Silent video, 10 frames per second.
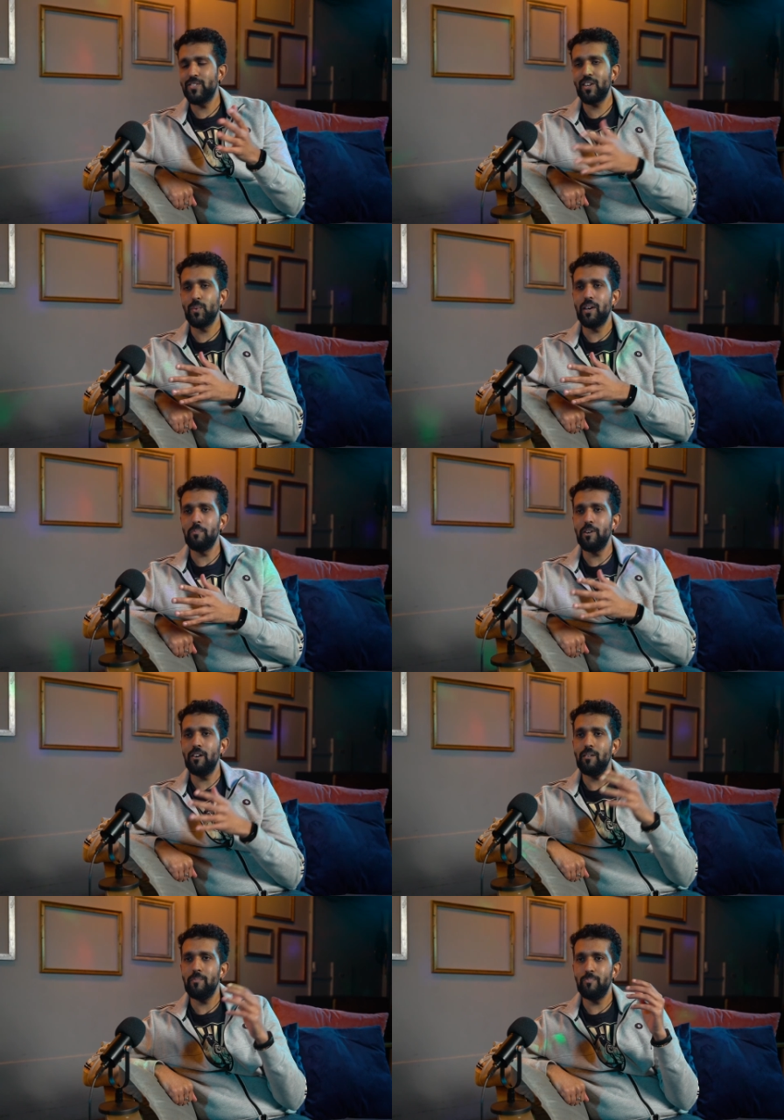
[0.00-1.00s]
segue,
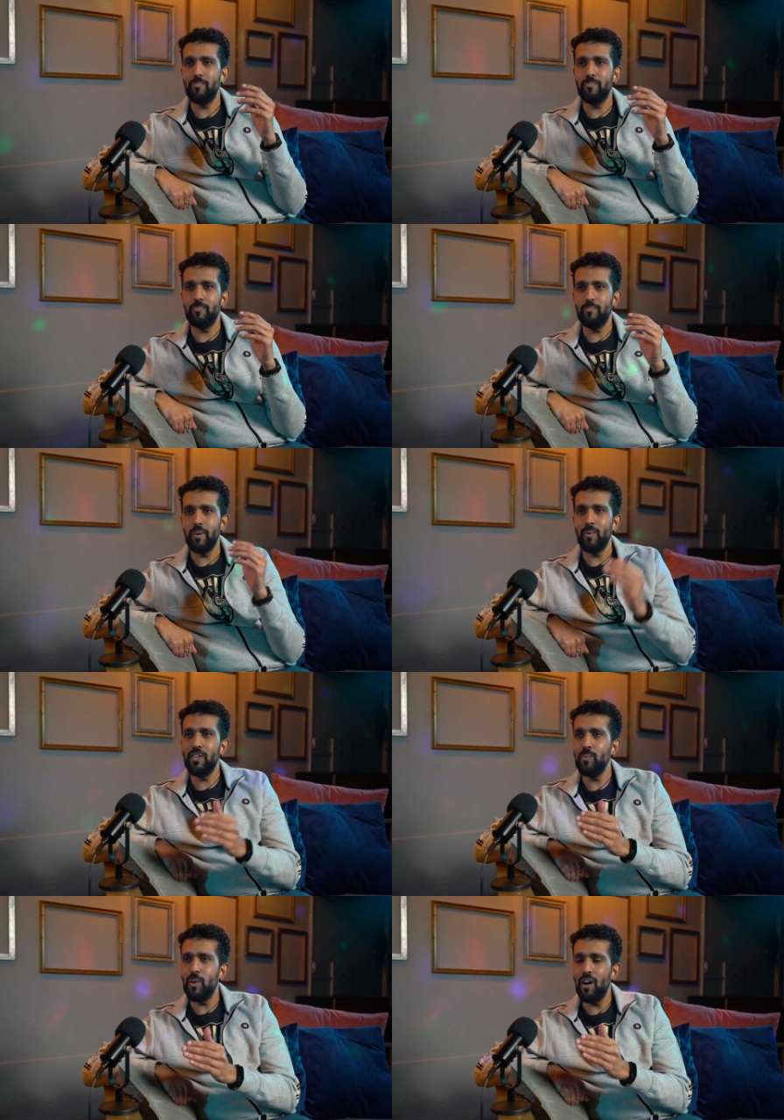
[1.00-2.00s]
but but yeah. when
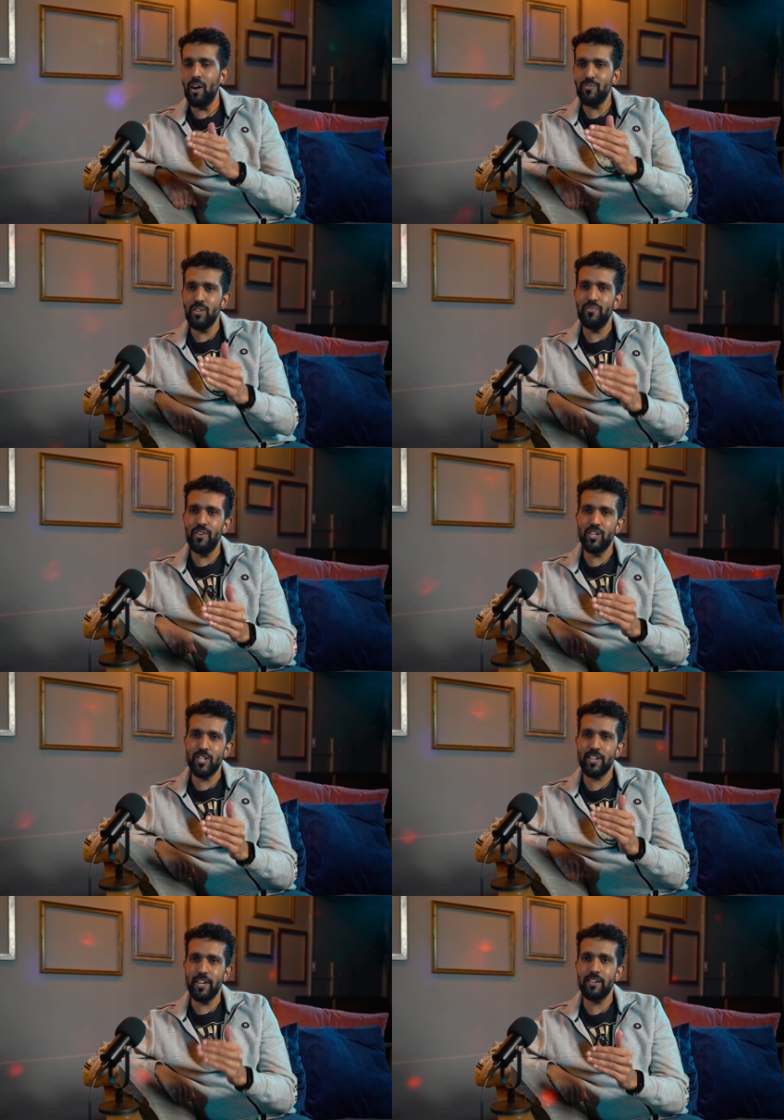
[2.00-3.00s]
you after you finish
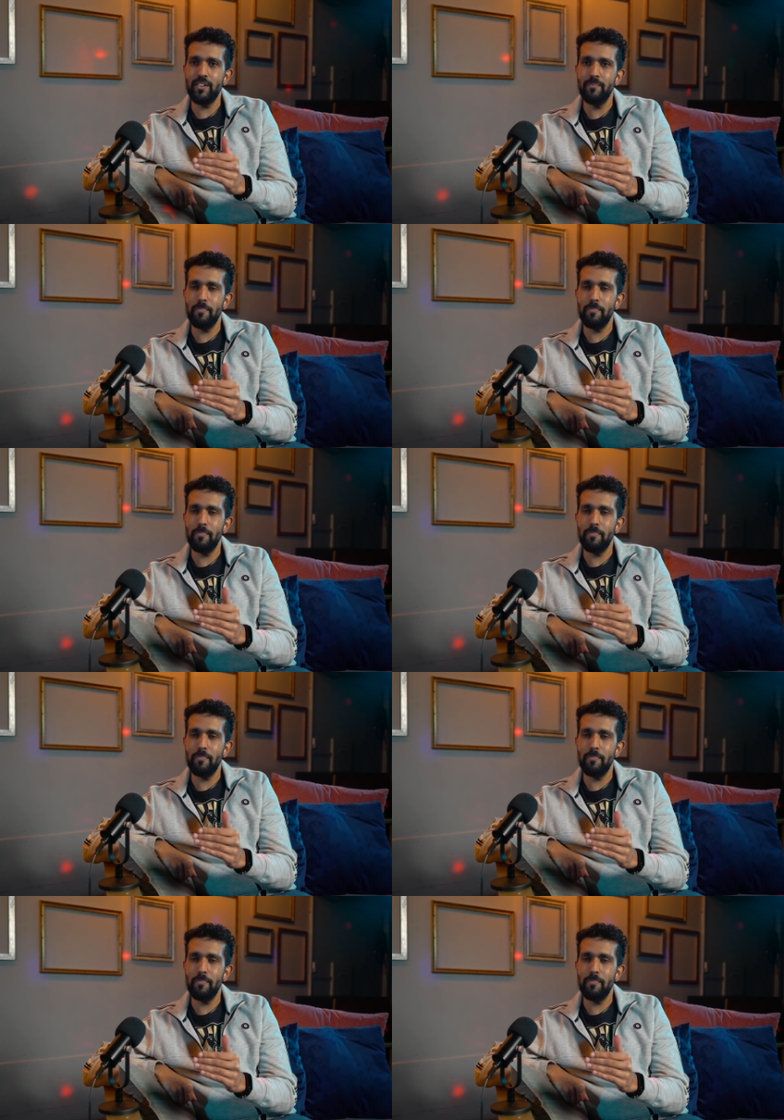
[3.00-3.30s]
a gig,